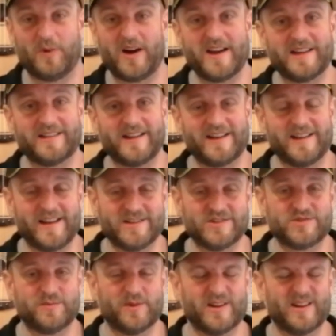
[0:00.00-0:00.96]
buying that
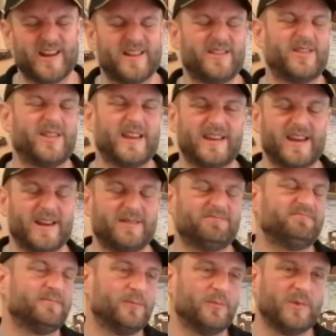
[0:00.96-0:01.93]
instrument and
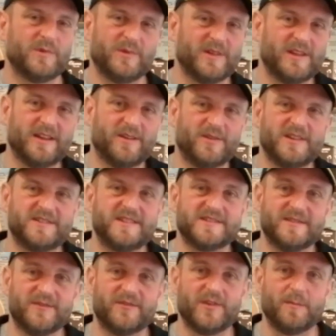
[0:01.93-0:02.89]
thinking,
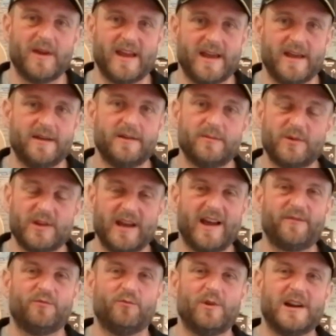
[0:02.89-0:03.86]
this isn't for me.
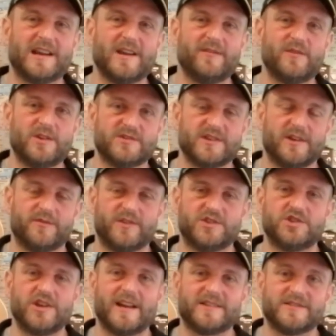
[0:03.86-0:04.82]
You haven't really given
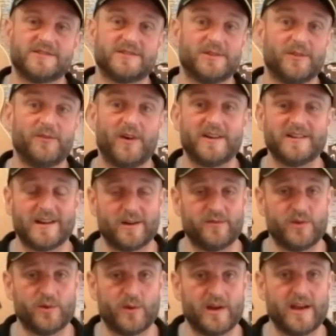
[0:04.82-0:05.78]
yourself the chance to find
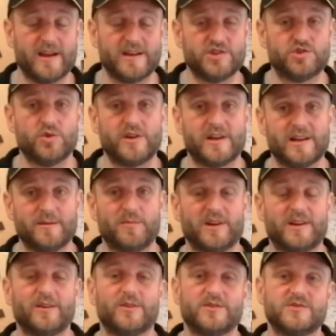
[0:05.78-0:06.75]
out if you enjoy
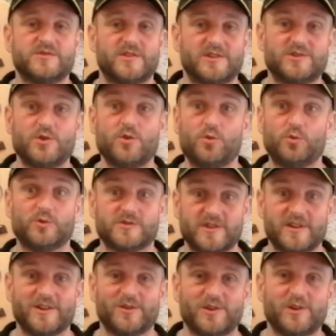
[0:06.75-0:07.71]
it because the
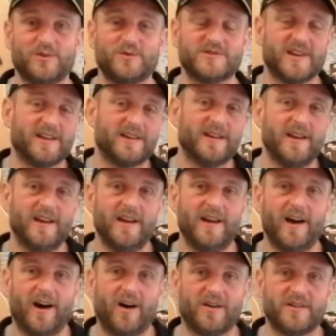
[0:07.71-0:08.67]
tools that you're using
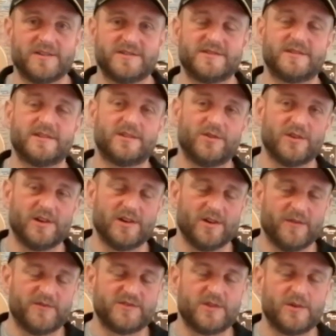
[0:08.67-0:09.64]
aren't good
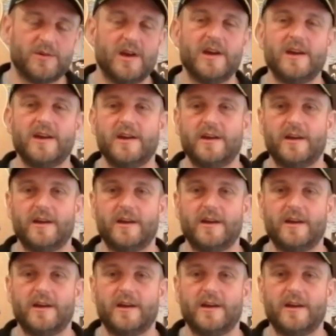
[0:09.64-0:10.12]
enough. So